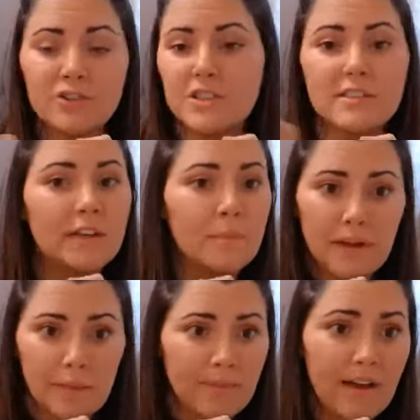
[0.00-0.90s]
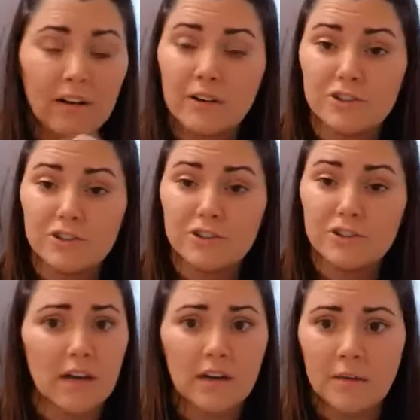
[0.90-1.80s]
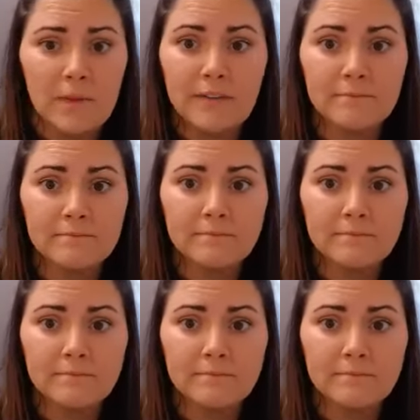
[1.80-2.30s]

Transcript: she's going to pick up that call. She's not talking to me.